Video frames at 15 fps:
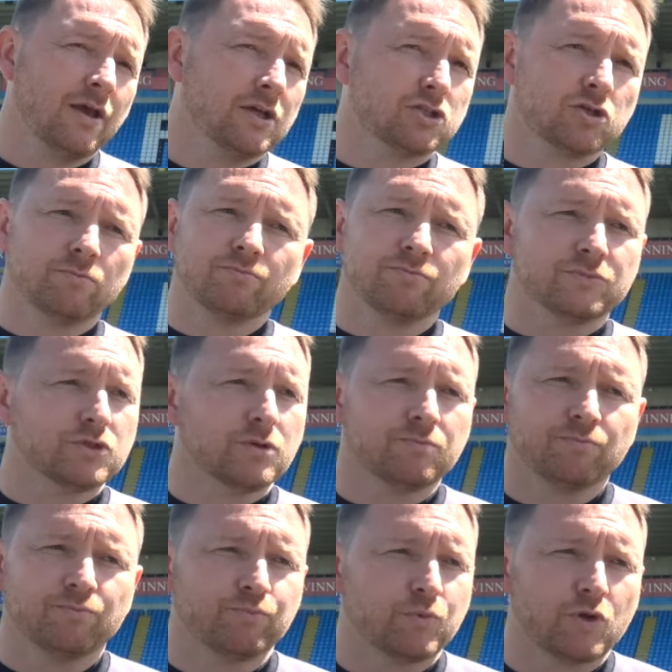
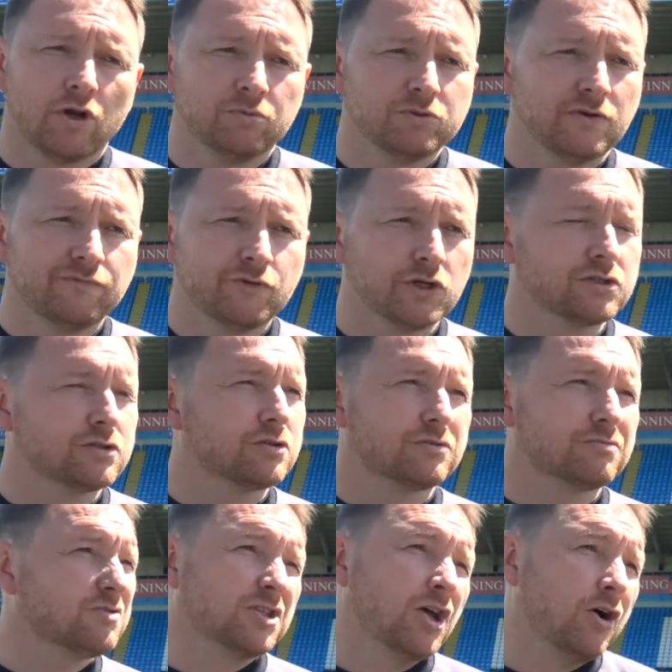Some clubs have
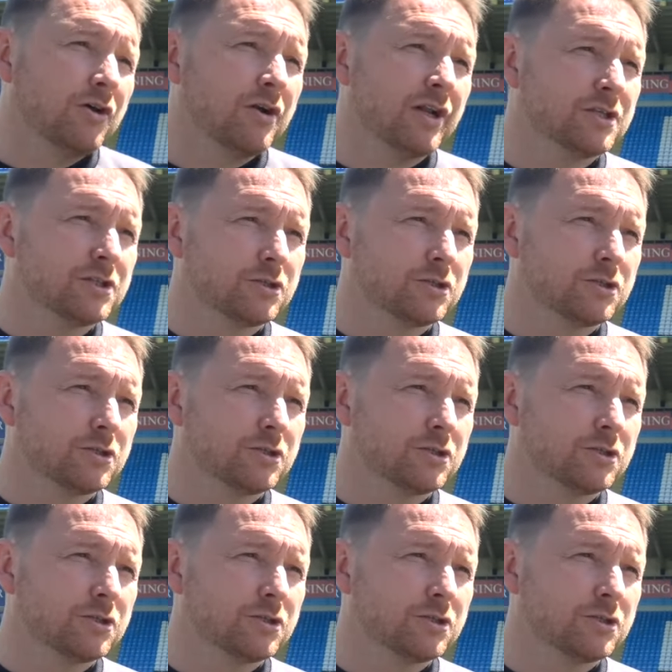just started it.